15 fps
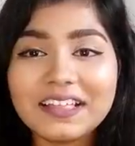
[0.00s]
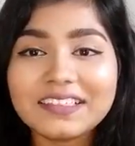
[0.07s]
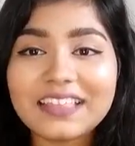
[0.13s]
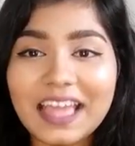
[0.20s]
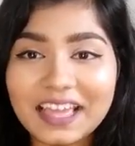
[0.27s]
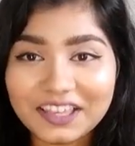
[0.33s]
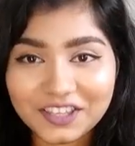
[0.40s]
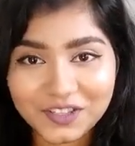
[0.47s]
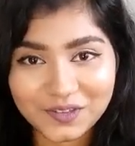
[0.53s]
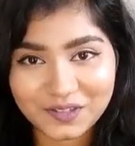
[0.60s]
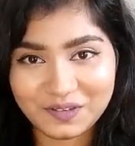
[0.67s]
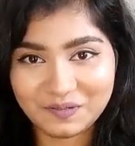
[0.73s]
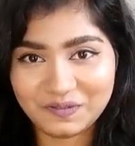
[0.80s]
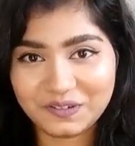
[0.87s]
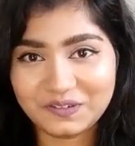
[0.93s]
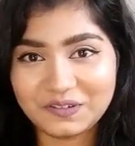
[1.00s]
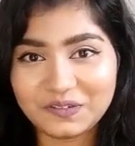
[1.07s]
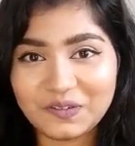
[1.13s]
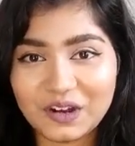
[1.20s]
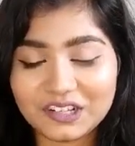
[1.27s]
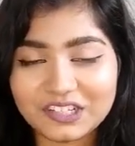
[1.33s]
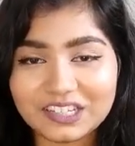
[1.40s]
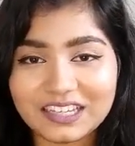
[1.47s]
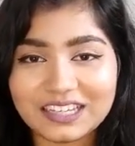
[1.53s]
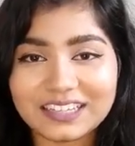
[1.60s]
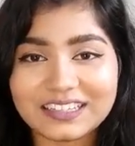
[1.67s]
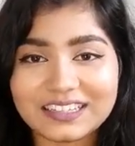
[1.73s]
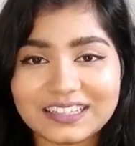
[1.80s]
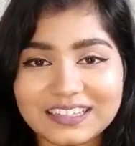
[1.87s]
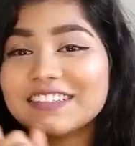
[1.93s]
Thank you so much for watching.
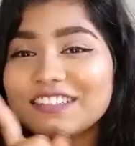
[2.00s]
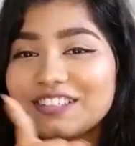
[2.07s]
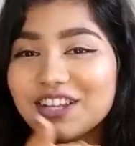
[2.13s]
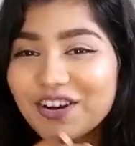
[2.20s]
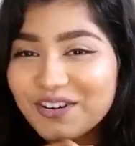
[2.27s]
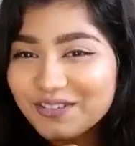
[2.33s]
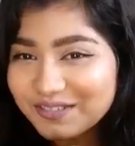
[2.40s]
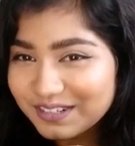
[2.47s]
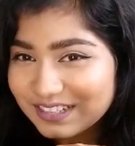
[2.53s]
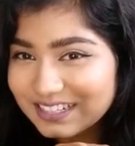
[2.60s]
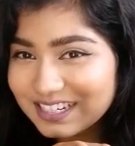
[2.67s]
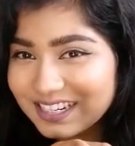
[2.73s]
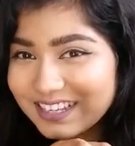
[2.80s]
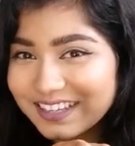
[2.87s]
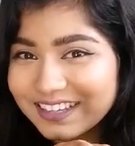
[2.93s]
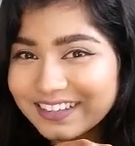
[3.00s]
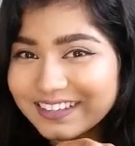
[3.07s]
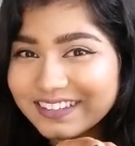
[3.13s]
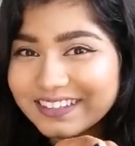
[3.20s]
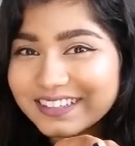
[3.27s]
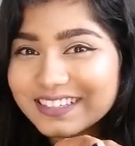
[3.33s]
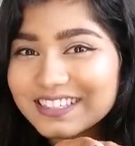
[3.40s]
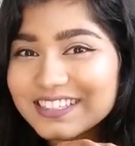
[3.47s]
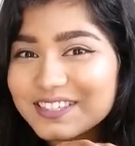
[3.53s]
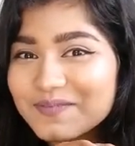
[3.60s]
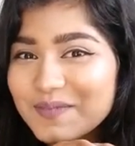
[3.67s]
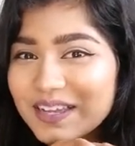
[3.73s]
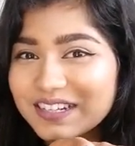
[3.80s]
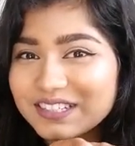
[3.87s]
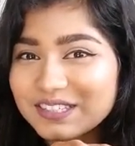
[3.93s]
Don't
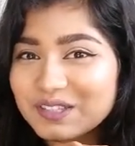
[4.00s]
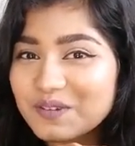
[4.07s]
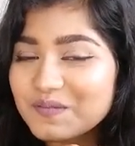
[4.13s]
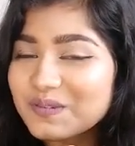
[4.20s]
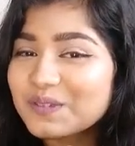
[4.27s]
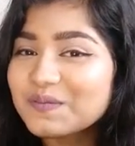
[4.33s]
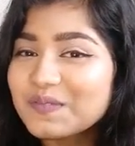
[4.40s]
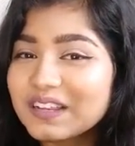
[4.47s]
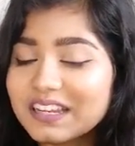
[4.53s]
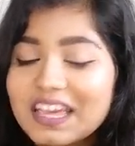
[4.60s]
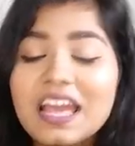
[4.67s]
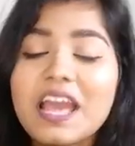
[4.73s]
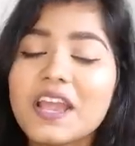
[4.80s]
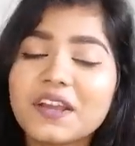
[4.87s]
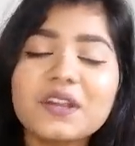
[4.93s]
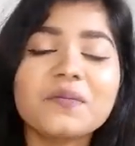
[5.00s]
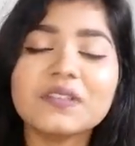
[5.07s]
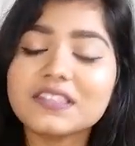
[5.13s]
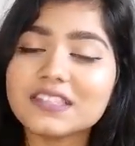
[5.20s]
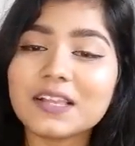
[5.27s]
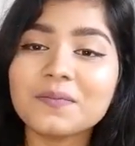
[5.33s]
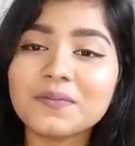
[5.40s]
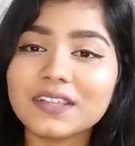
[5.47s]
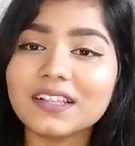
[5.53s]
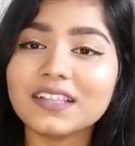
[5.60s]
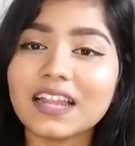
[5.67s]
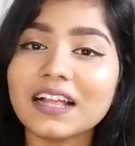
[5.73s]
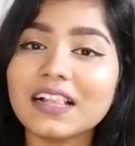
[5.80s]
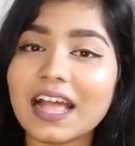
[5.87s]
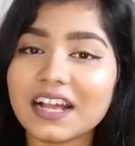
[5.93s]
spend so much money. You know, but something
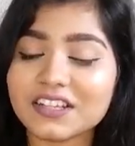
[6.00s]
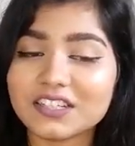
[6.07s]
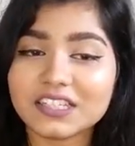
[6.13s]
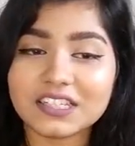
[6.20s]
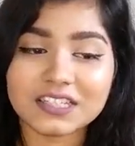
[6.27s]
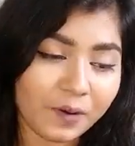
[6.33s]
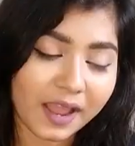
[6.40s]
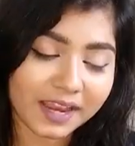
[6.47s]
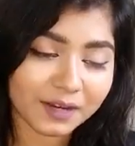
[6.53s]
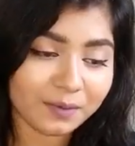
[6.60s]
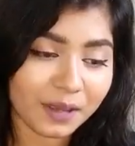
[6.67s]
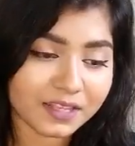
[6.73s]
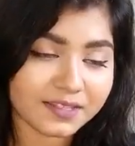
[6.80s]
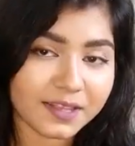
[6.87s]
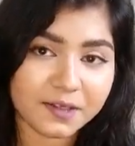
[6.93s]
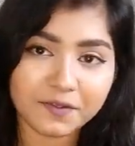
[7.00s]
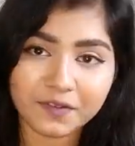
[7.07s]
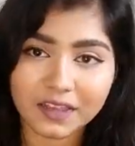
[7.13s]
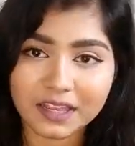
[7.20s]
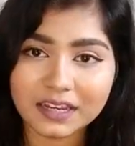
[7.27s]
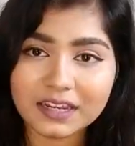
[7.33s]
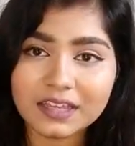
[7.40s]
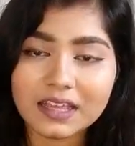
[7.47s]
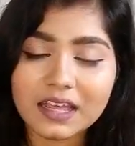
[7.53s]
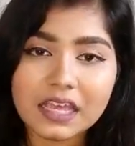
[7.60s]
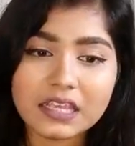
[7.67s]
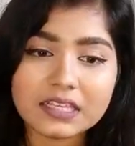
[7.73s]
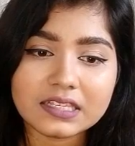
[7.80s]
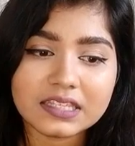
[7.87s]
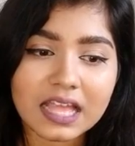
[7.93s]
that I actually pride myself in
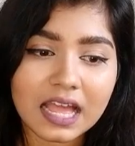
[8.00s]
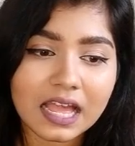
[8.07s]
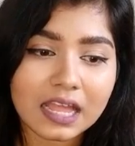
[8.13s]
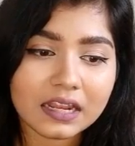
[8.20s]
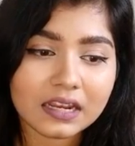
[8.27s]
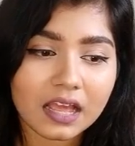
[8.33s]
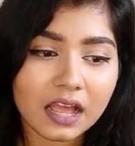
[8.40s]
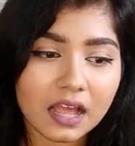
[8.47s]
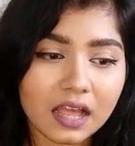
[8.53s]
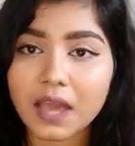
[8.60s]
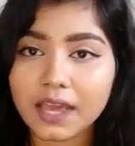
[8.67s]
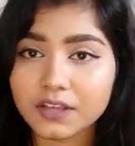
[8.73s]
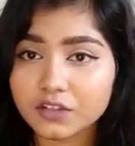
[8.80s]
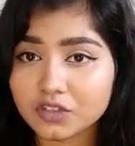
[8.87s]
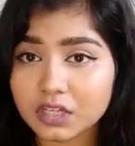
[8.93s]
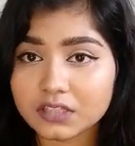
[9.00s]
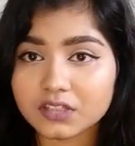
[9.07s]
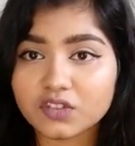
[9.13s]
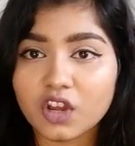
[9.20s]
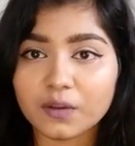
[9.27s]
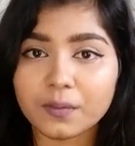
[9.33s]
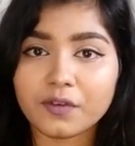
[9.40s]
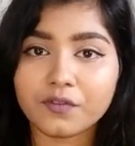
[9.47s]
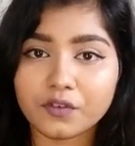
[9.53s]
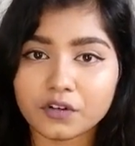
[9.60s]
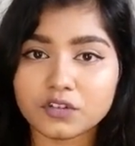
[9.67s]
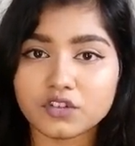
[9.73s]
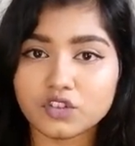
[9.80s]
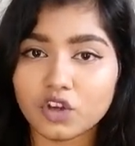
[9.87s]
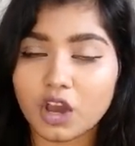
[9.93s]
is that I just got my
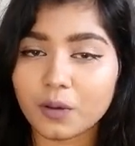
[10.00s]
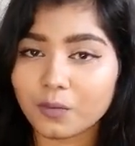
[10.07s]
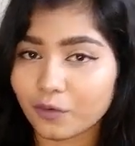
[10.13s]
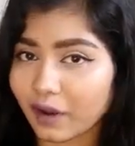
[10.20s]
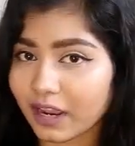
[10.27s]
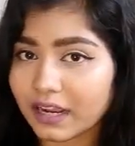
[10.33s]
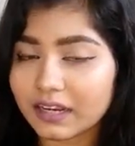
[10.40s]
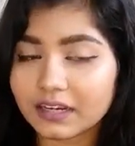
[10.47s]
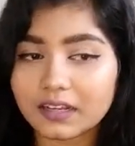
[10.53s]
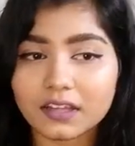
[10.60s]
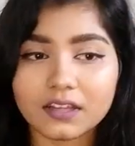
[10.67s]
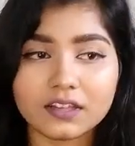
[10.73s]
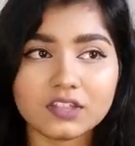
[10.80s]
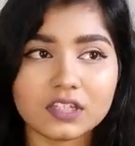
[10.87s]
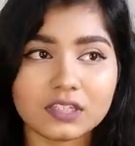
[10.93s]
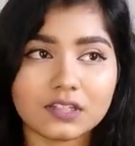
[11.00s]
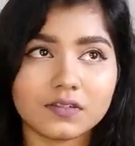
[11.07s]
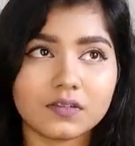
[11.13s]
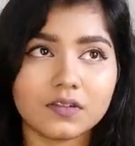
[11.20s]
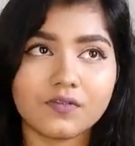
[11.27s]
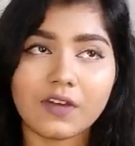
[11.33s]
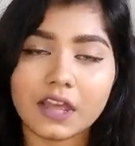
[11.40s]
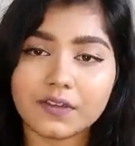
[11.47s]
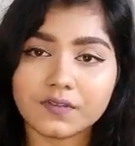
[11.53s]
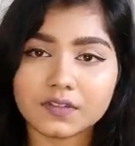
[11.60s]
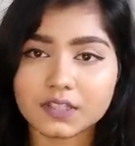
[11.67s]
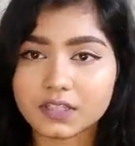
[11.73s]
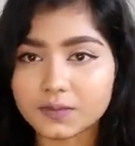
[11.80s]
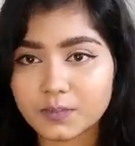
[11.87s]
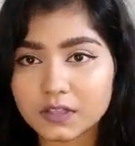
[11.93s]
first job, right? Just
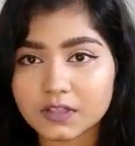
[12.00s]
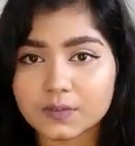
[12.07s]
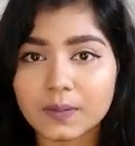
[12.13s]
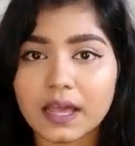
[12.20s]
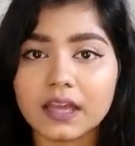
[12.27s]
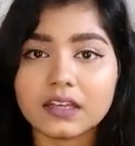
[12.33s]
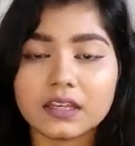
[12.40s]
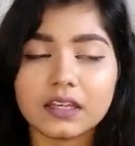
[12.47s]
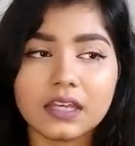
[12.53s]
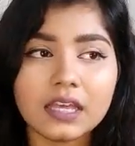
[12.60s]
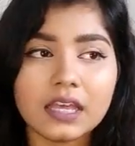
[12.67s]
5-6 months back.